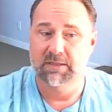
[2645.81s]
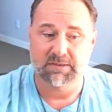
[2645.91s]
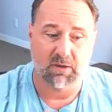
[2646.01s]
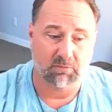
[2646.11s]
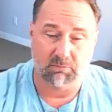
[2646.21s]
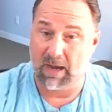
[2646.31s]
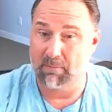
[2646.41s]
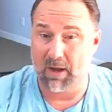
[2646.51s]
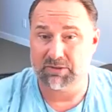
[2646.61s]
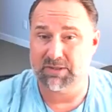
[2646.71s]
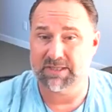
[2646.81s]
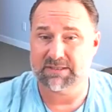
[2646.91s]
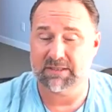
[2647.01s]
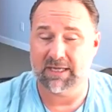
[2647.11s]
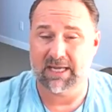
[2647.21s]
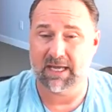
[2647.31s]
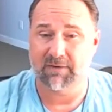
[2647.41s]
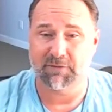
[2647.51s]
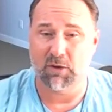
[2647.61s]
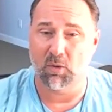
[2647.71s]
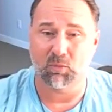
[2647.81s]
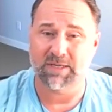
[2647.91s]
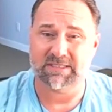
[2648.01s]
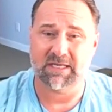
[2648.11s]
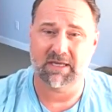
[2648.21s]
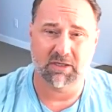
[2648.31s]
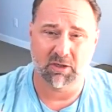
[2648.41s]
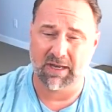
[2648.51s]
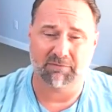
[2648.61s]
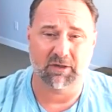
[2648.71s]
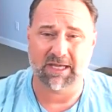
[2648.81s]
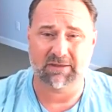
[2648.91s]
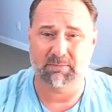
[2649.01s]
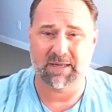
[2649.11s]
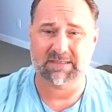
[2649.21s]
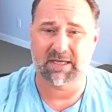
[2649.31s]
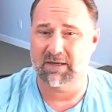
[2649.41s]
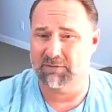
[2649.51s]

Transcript: so my mantra is again, if you don't risk it, you'll never get the biscuit.